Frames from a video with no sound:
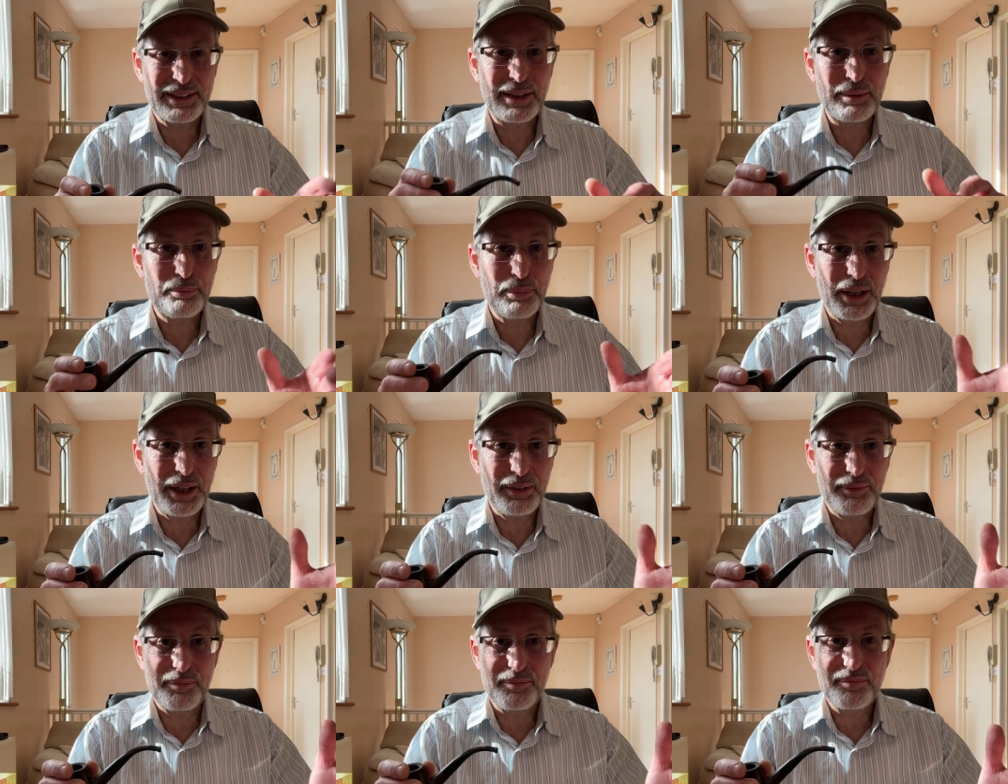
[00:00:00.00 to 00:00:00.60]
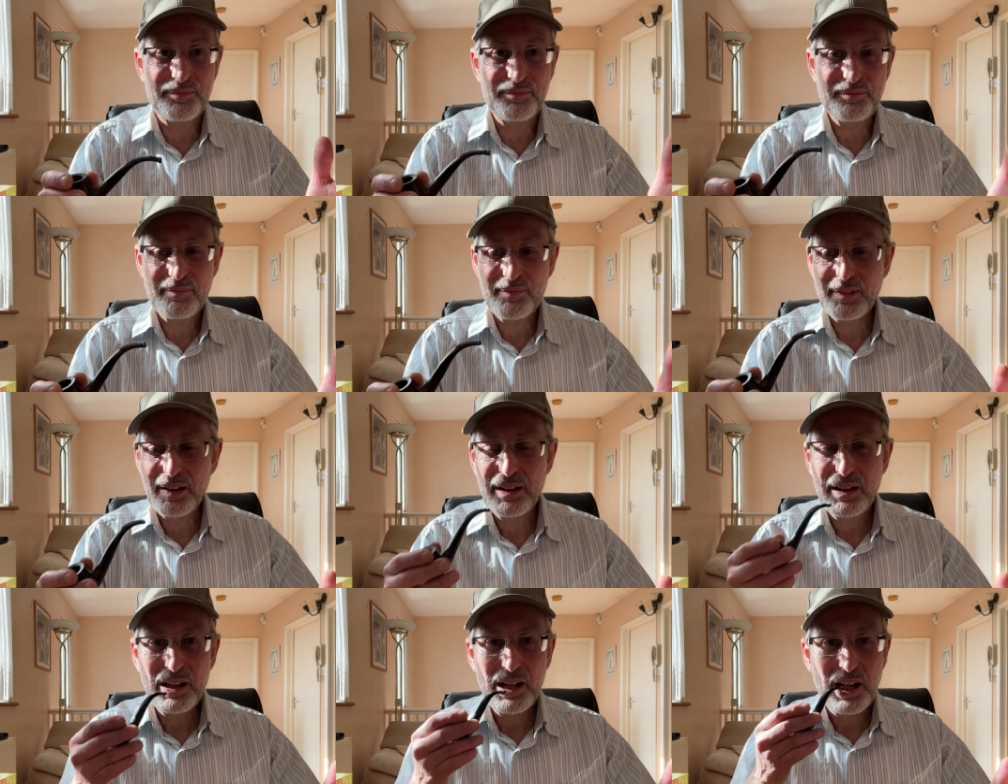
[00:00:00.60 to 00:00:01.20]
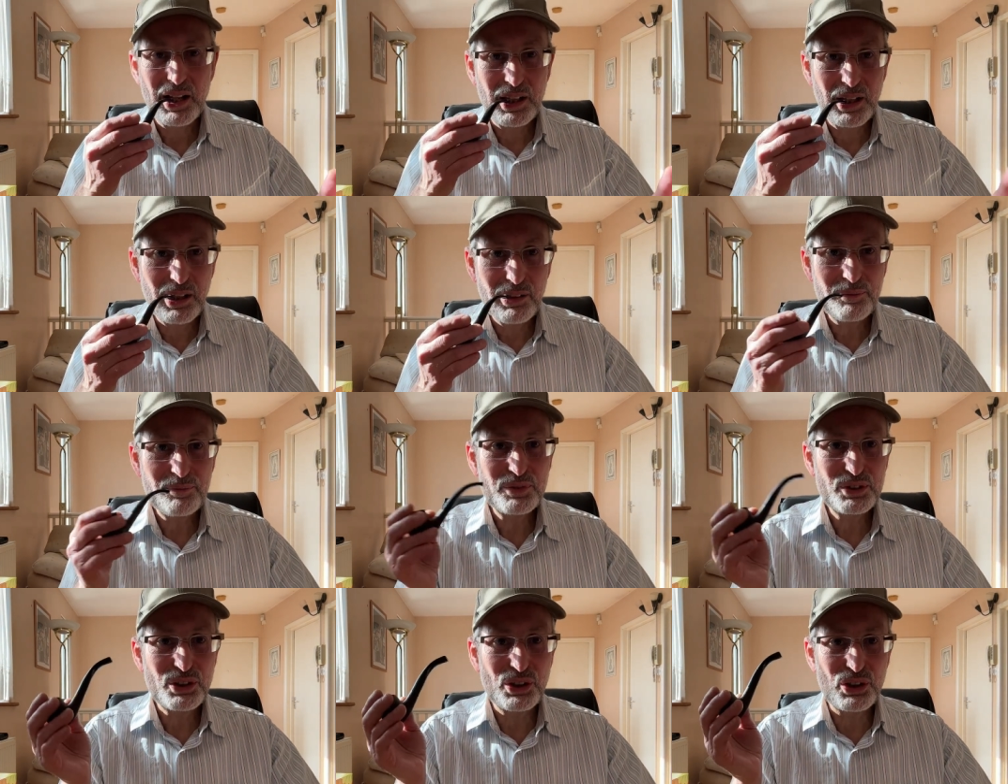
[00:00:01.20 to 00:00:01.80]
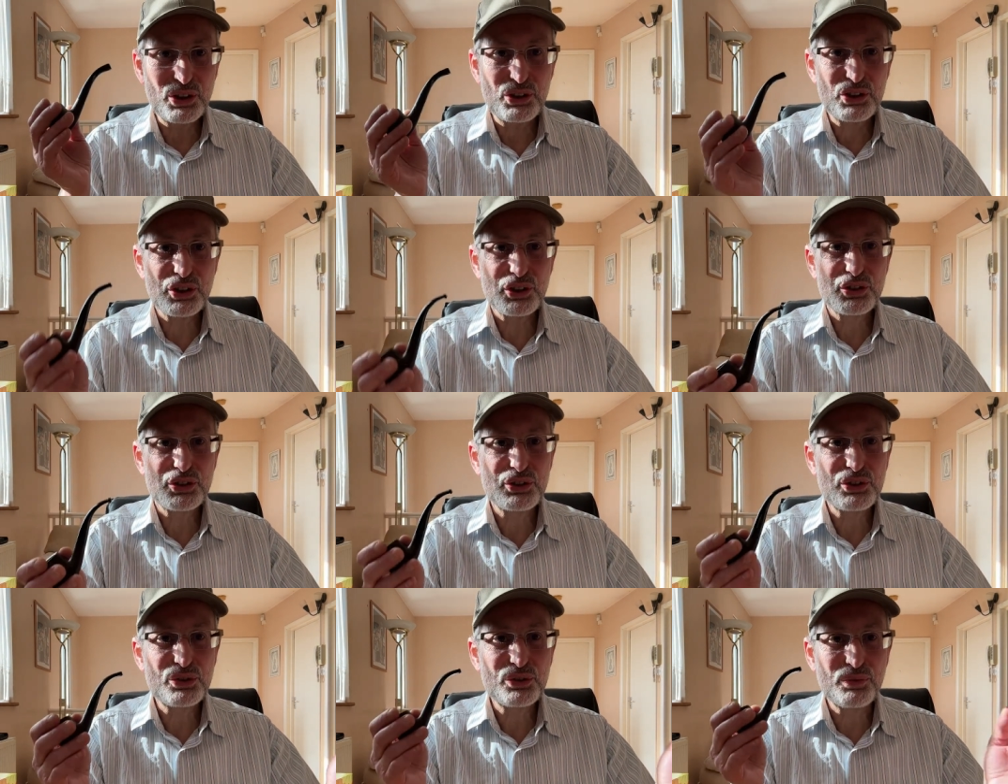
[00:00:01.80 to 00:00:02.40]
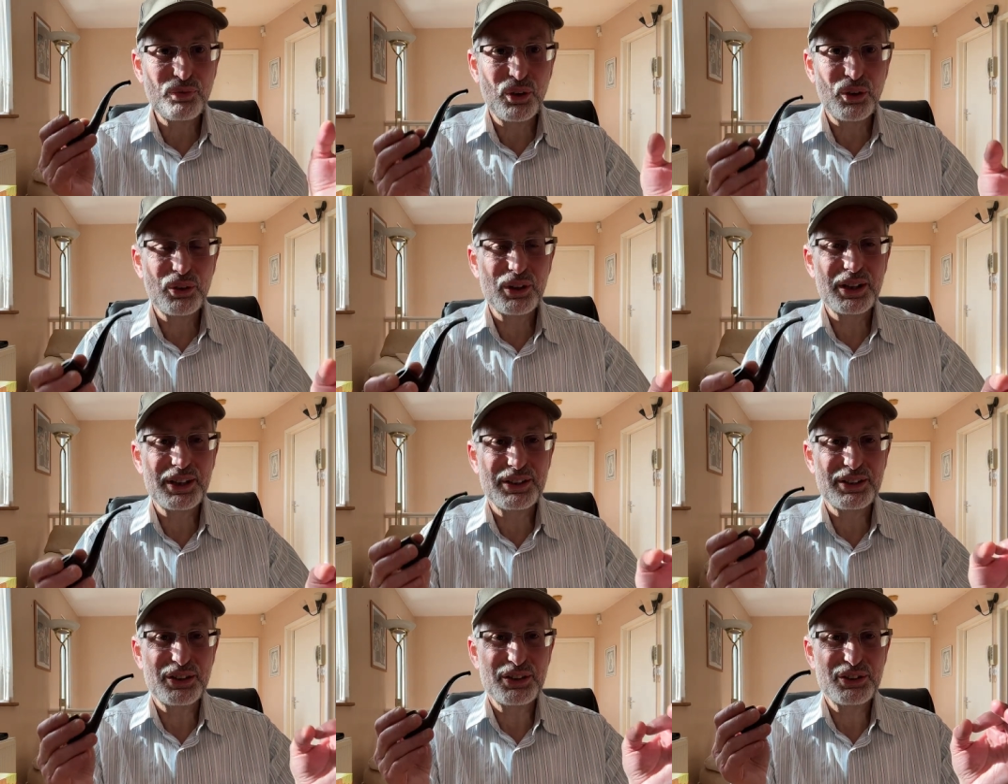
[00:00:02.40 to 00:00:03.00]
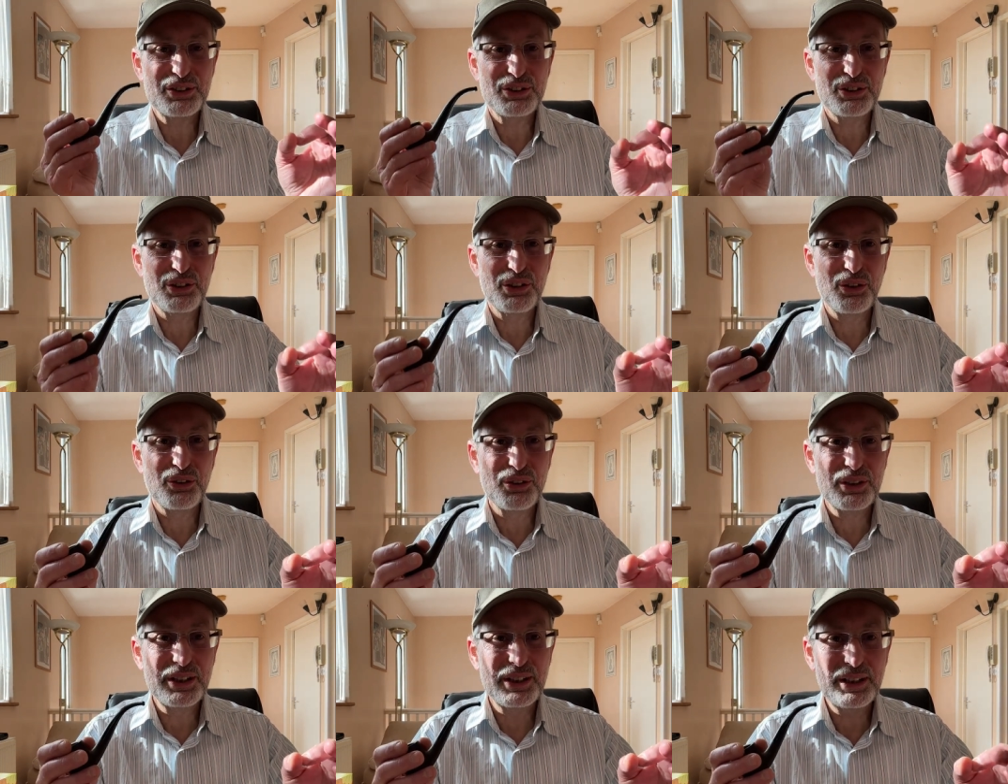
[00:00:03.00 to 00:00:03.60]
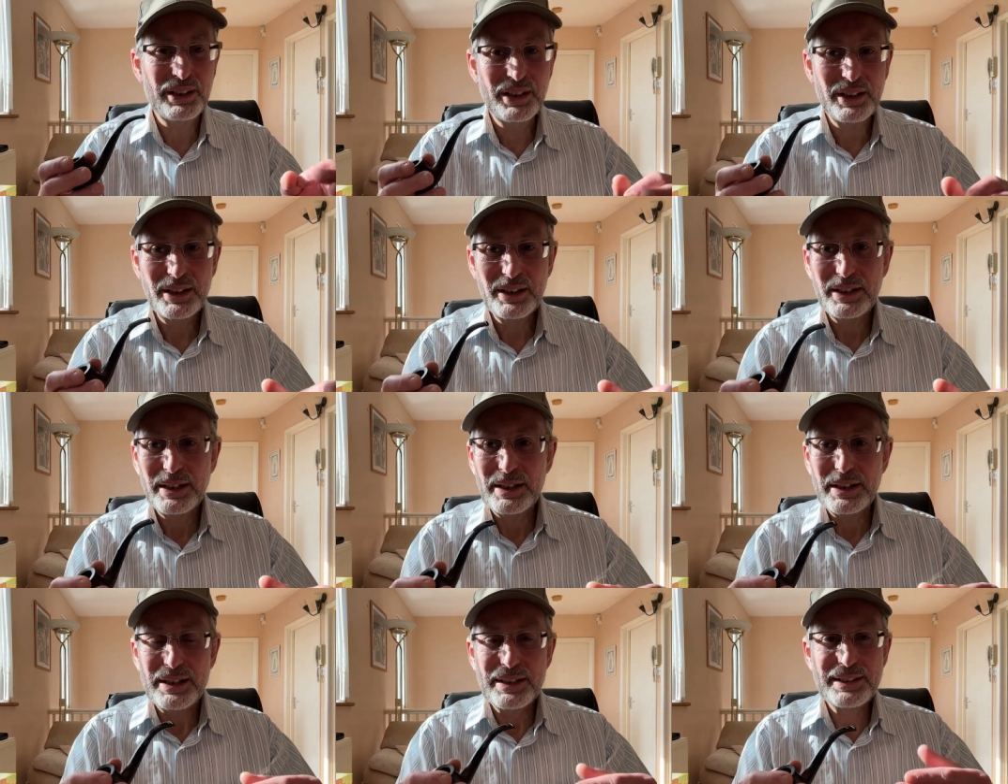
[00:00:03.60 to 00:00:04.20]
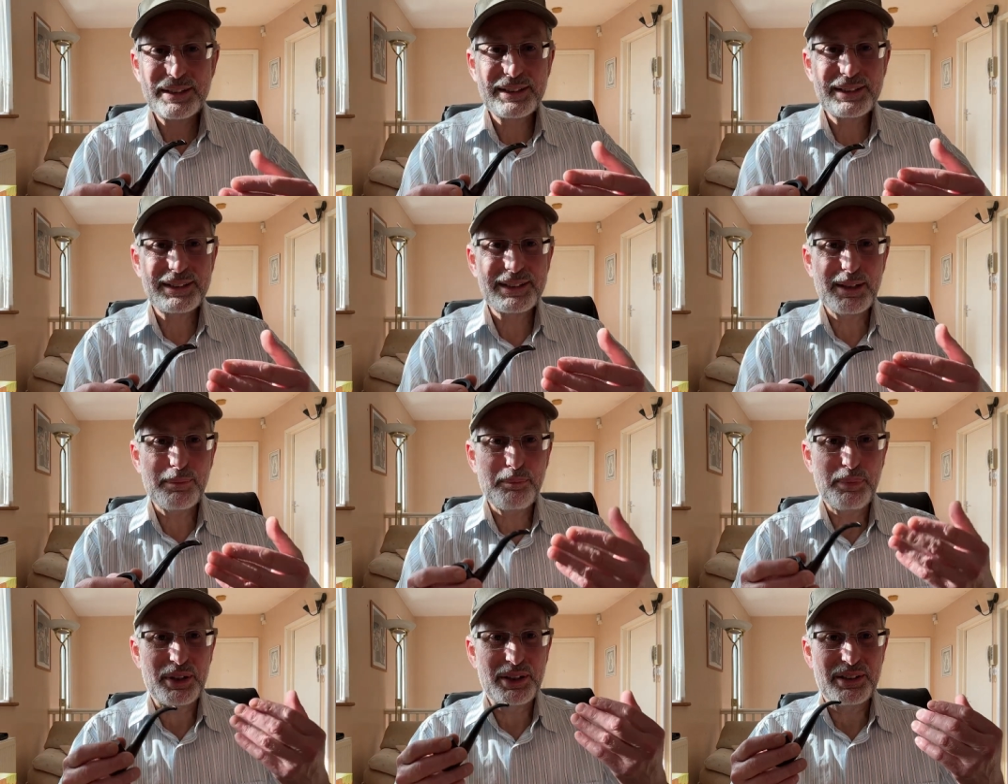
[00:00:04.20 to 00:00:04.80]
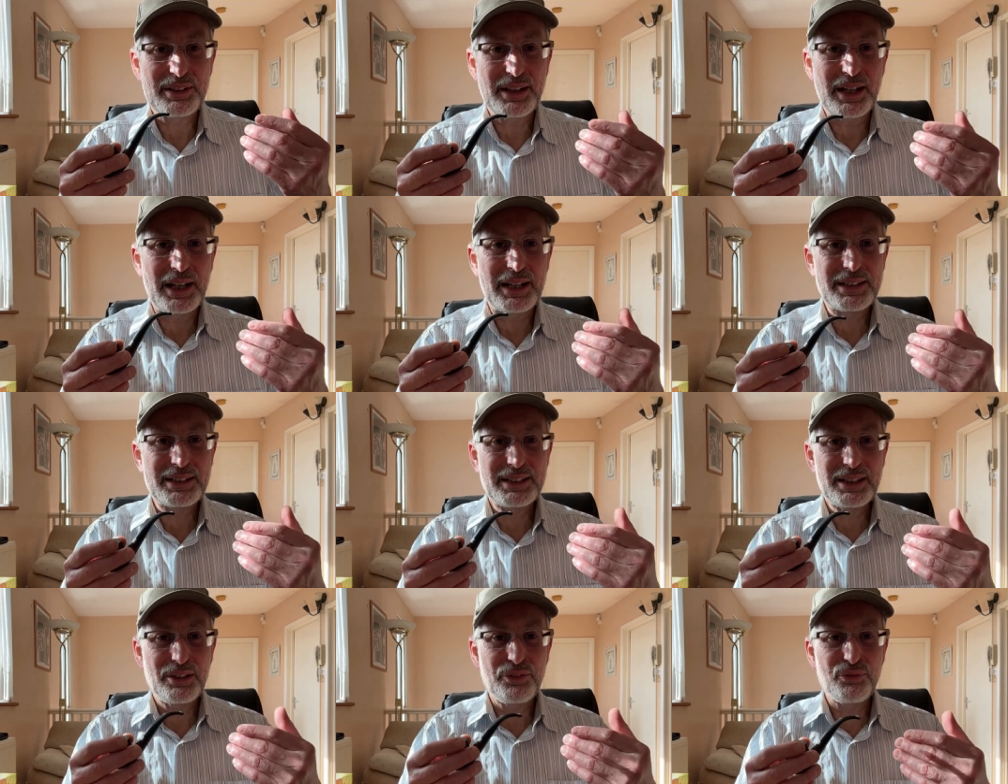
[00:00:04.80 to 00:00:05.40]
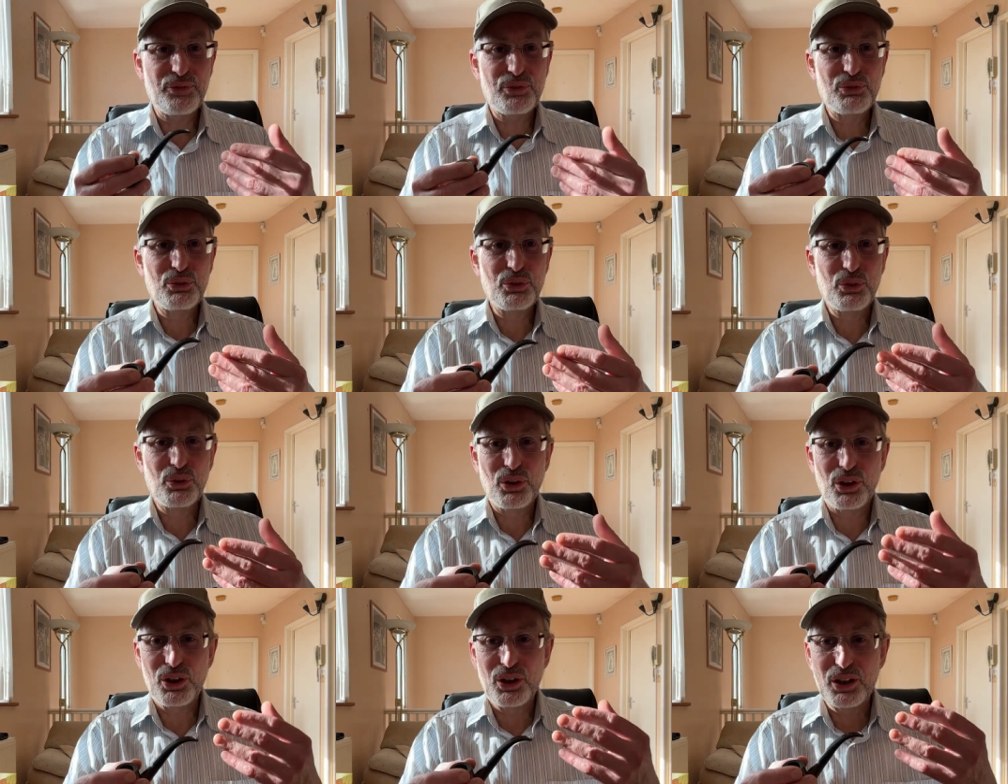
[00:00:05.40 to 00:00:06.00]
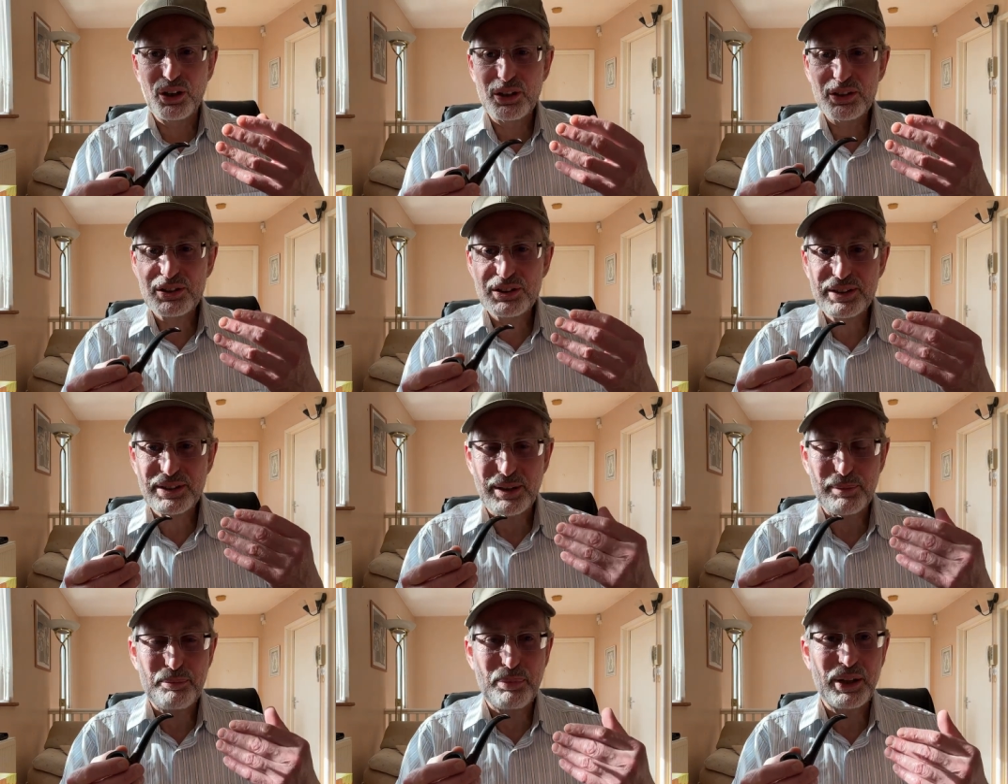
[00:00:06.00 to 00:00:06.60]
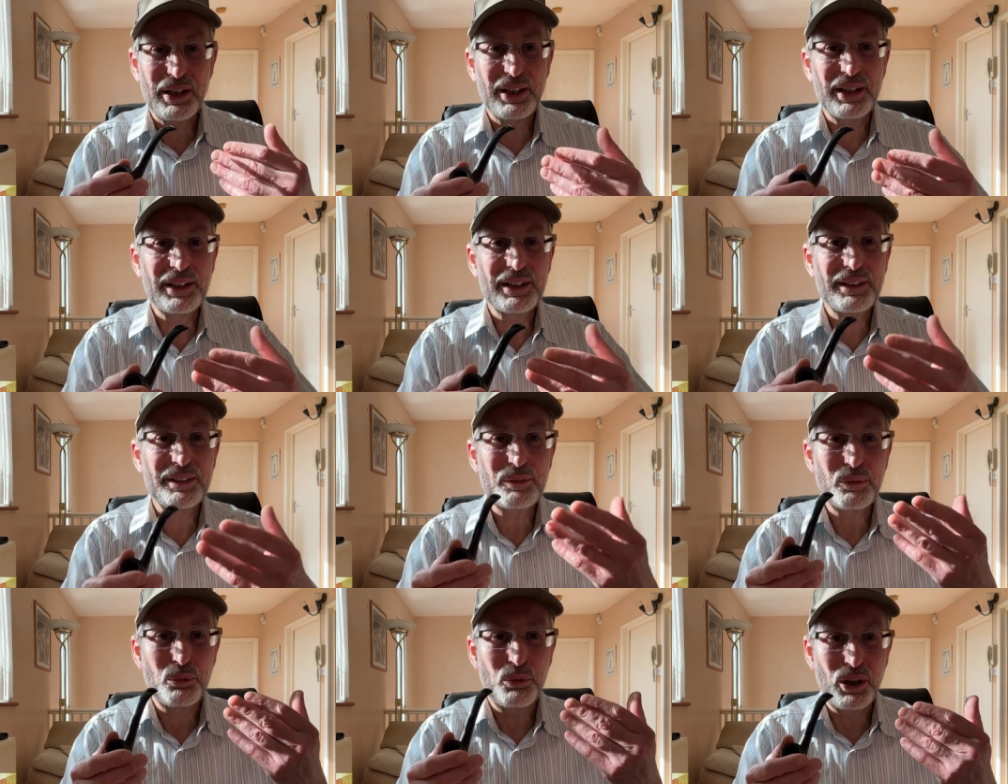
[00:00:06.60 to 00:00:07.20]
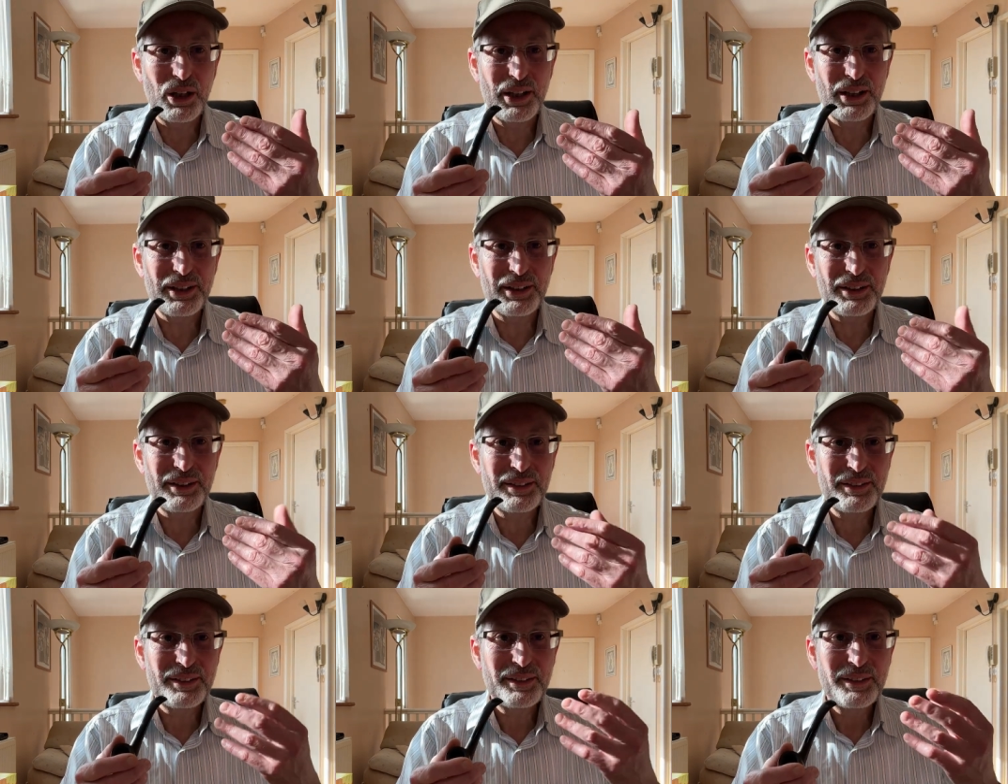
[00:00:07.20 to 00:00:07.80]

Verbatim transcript: a pipe. Yeah, so you just smoke it slowly, sip it as if you are sipping wine,